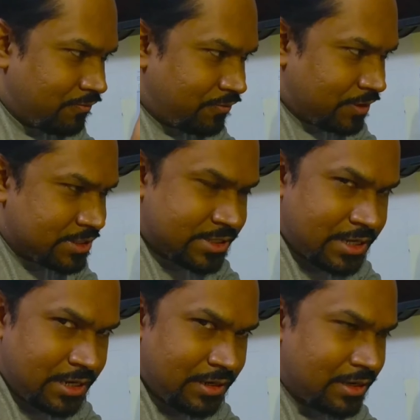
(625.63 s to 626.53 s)
First
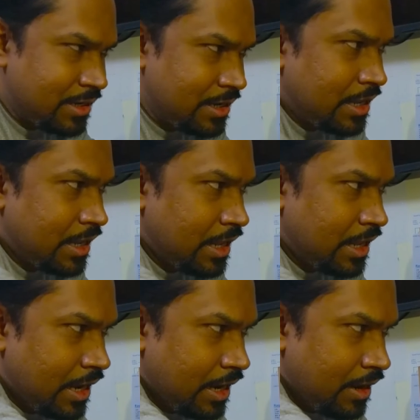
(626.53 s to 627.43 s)
in,
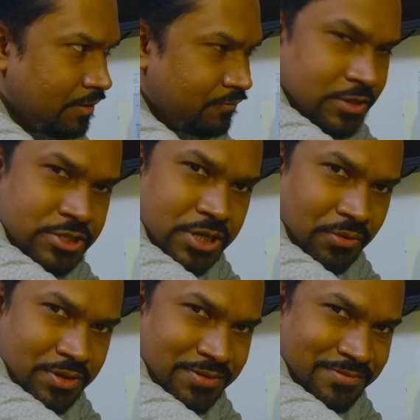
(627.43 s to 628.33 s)
first out.
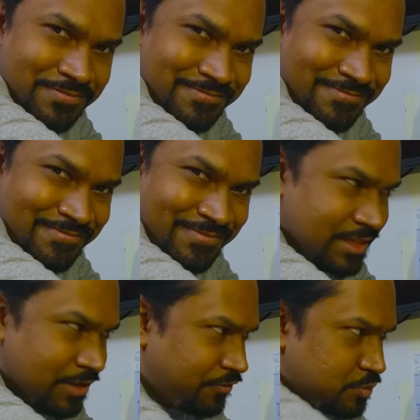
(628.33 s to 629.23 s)

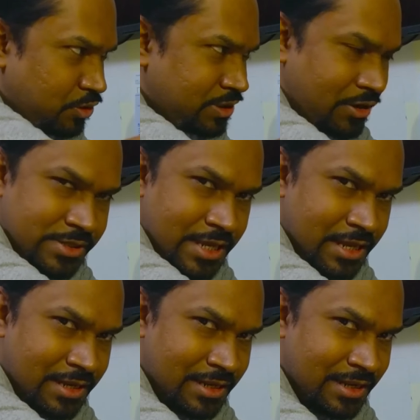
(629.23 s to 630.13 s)
The first book that was
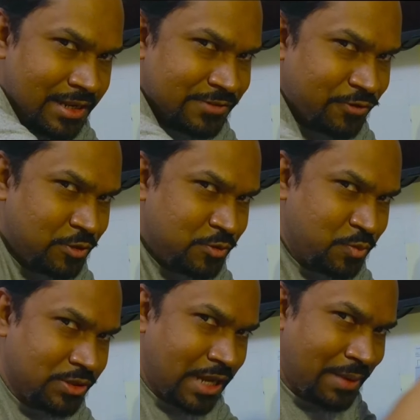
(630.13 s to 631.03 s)
in is the first book that I'm